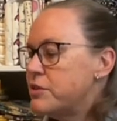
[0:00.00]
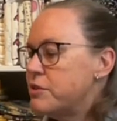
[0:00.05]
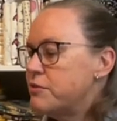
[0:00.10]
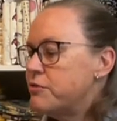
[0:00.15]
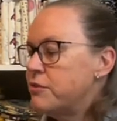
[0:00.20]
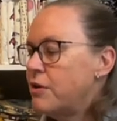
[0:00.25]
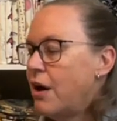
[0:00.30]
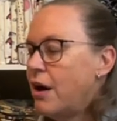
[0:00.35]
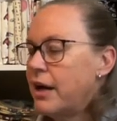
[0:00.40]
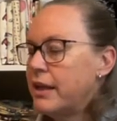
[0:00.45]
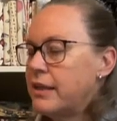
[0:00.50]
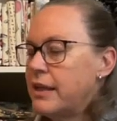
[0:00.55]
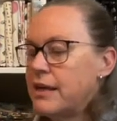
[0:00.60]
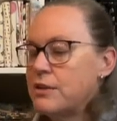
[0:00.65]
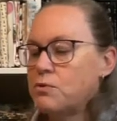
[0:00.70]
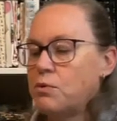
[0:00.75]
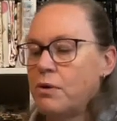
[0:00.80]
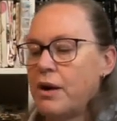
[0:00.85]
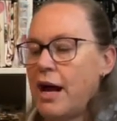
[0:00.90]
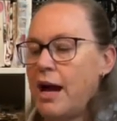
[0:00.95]
If not, that's
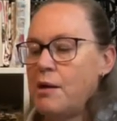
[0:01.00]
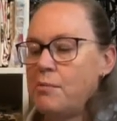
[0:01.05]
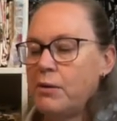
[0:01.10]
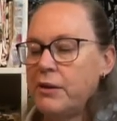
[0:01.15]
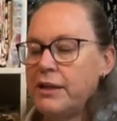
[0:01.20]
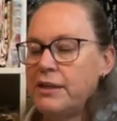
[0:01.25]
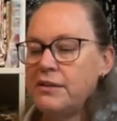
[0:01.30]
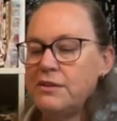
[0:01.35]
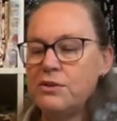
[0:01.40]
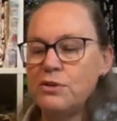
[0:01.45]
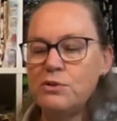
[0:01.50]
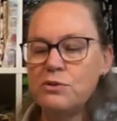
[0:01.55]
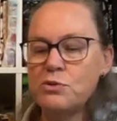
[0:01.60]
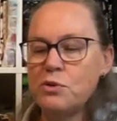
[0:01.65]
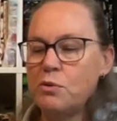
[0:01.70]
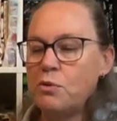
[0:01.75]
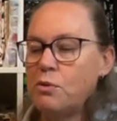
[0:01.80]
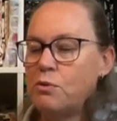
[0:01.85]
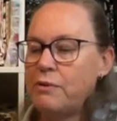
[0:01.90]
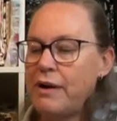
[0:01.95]
what I plan to do so it
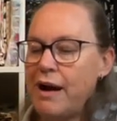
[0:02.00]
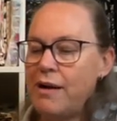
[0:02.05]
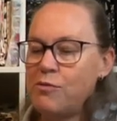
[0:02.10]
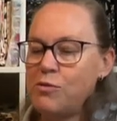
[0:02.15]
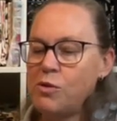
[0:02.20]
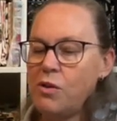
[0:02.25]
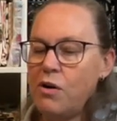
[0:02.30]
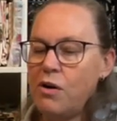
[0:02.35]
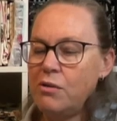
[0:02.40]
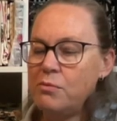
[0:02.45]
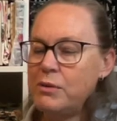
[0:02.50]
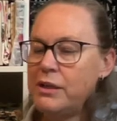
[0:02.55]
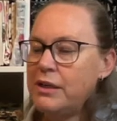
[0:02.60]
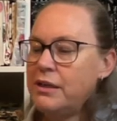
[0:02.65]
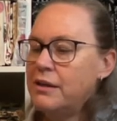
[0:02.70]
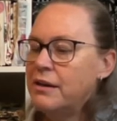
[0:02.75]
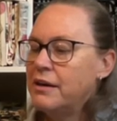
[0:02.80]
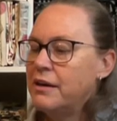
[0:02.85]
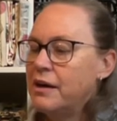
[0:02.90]
won't ravel on me.